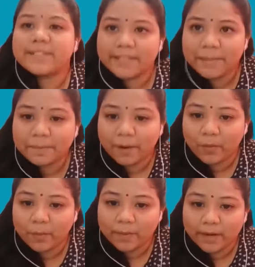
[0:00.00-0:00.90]
steam
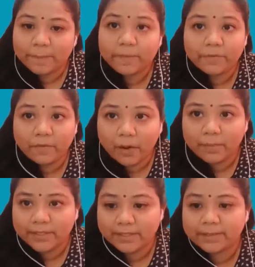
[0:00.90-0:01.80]
power plant
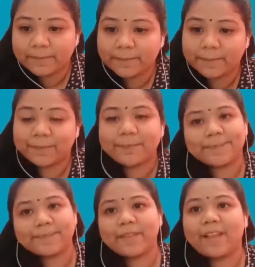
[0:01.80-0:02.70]
performance.
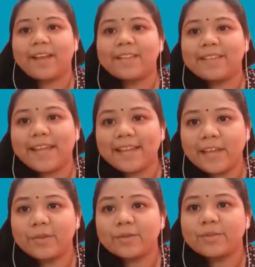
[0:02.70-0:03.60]
Thank
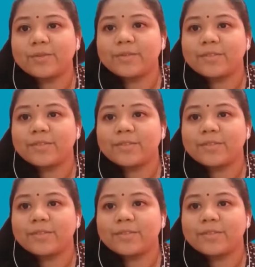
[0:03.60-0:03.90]
you.